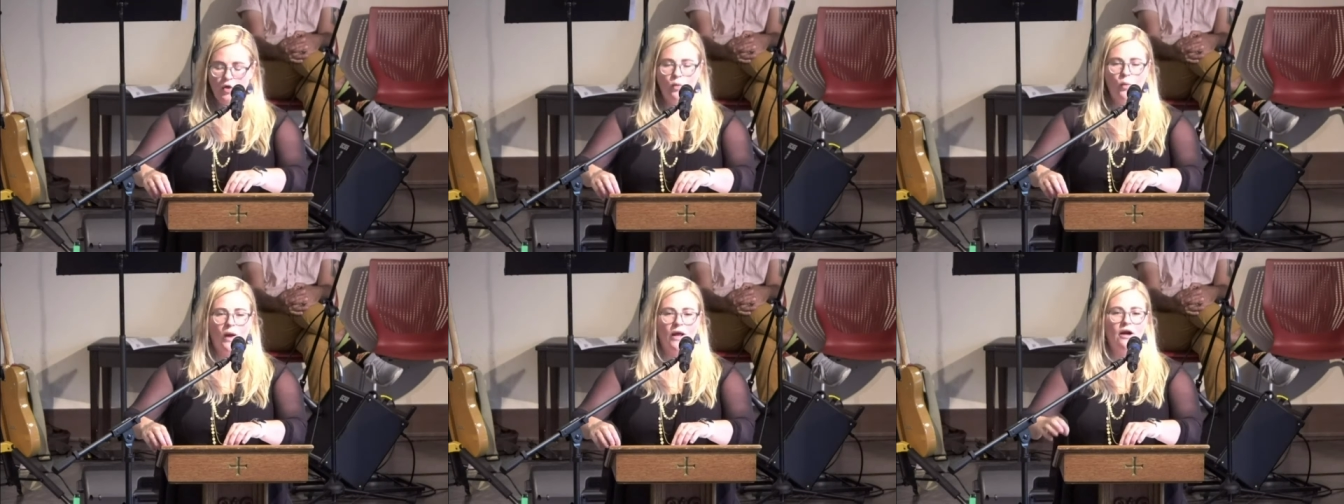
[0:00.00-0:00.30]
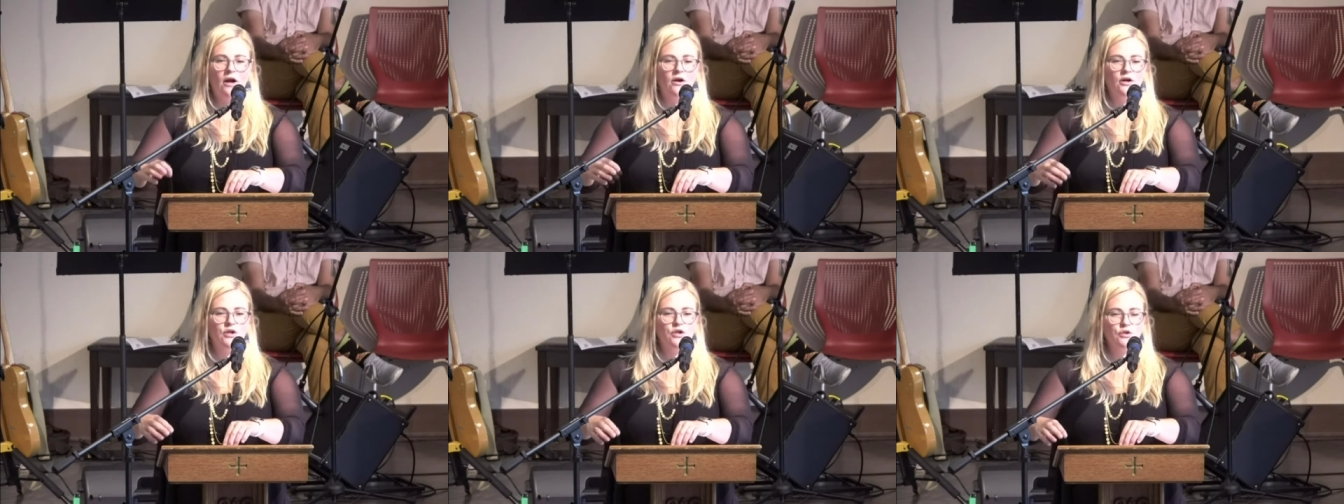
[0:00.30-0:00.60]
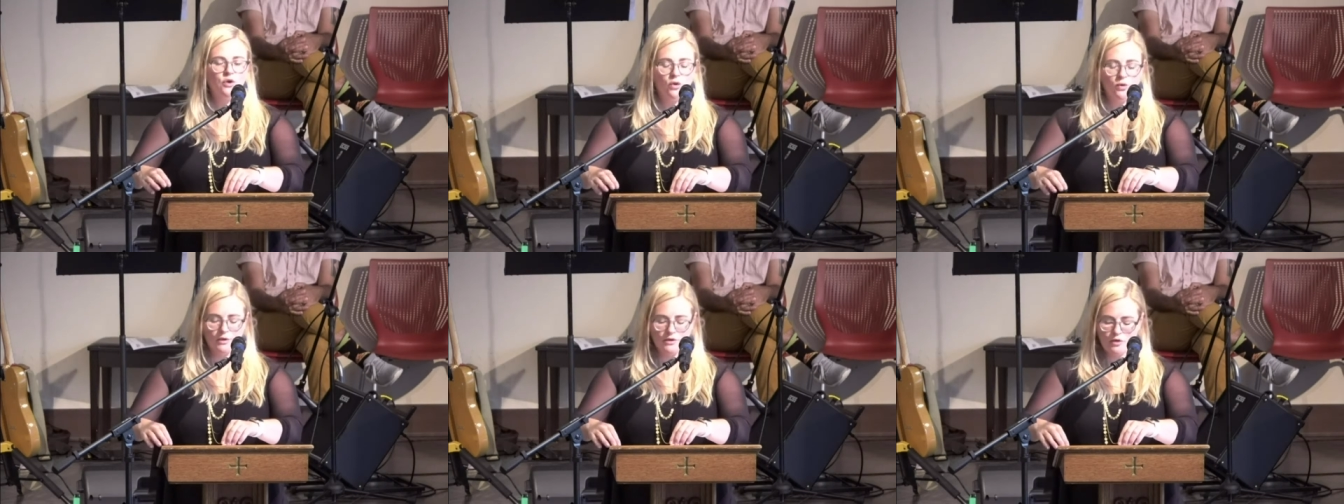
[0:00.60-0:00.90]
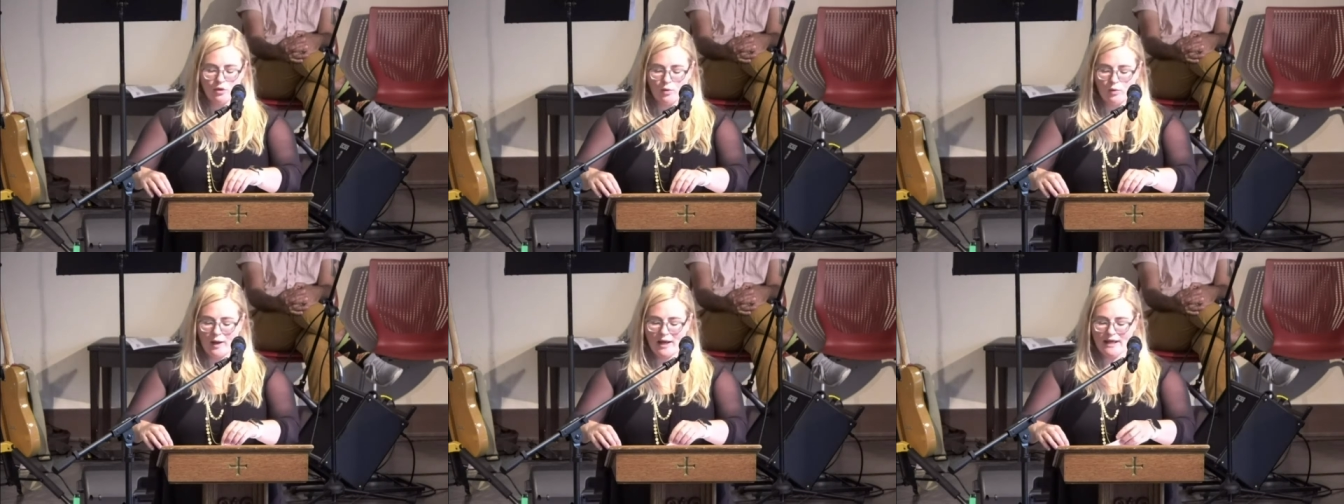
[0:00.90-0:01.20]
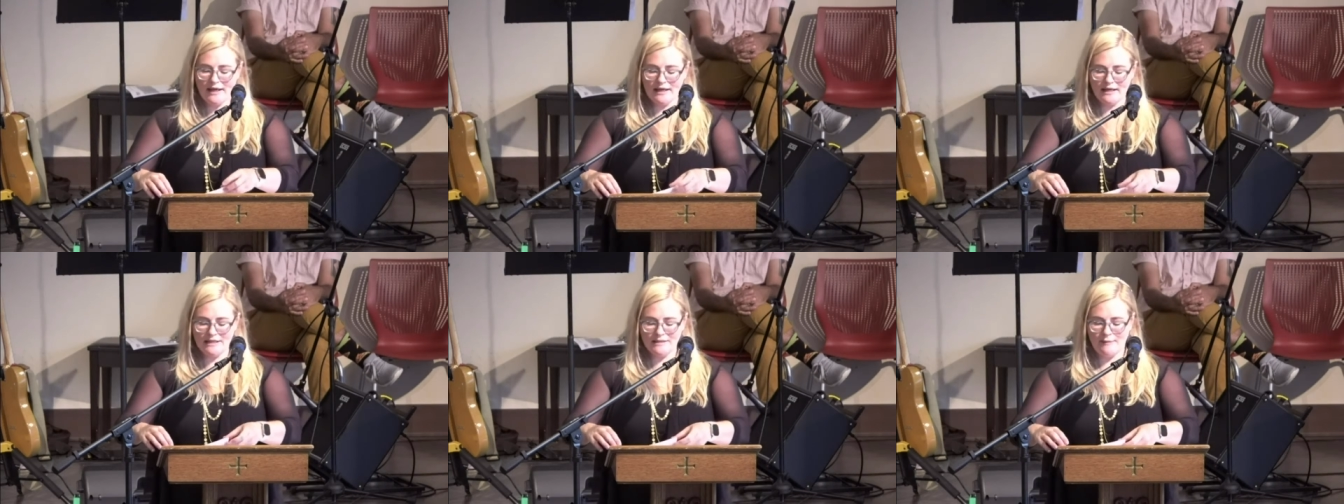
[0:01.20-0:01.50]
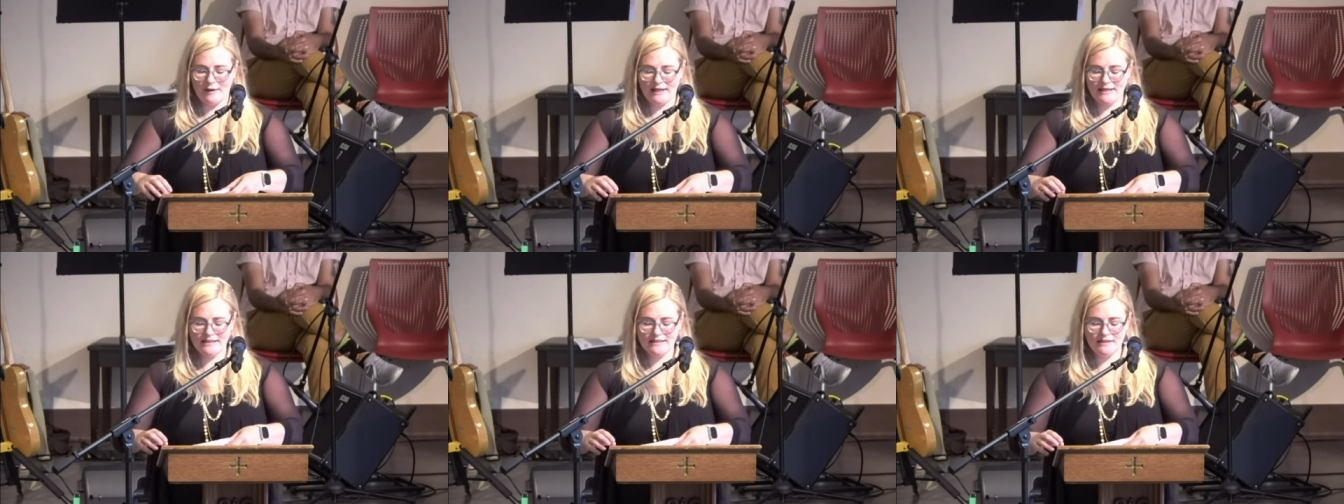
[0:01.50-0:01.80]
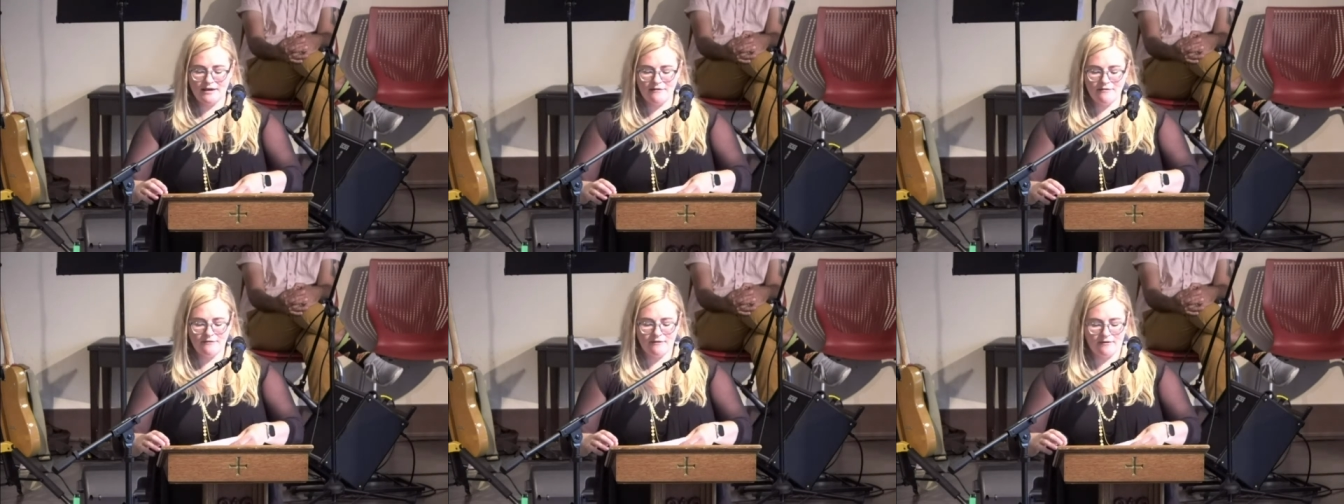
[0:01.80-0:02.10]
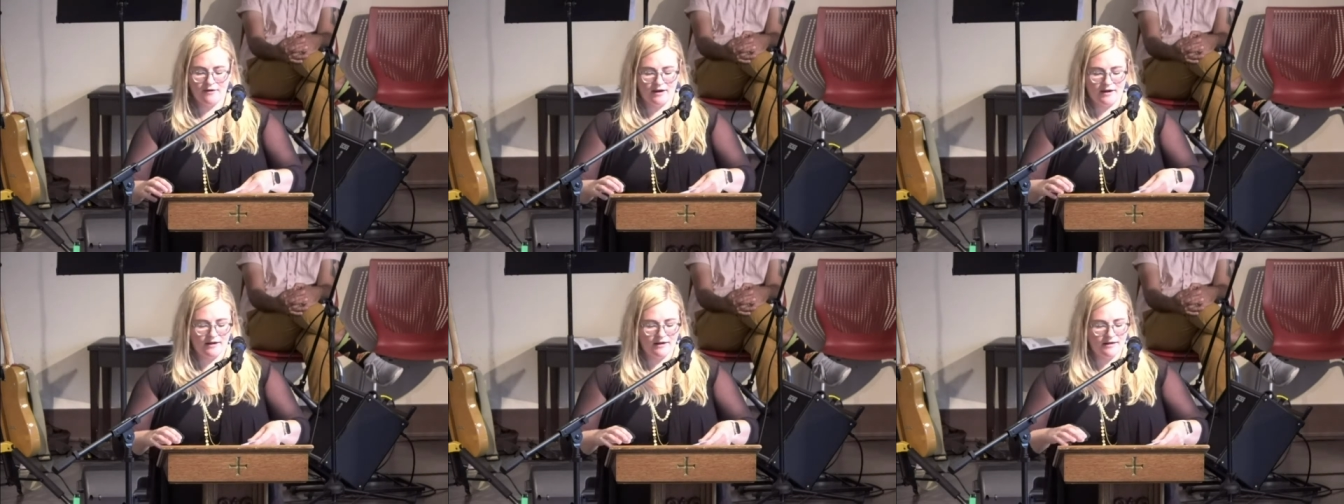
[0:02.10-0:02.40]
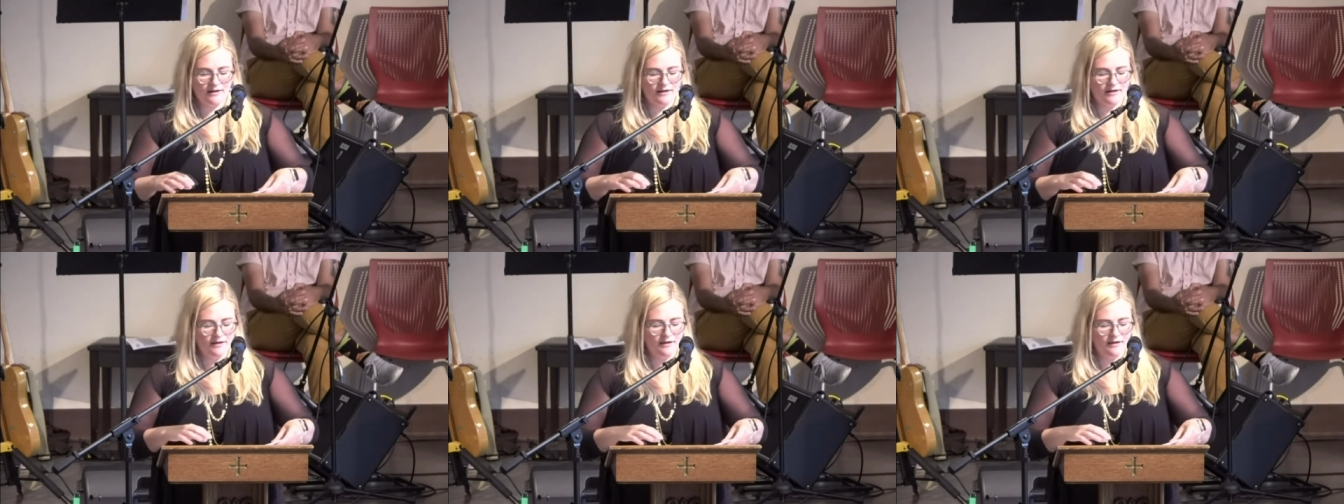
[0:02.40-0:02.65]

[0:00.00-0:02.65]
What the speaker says: When our soul is awakened by suffering,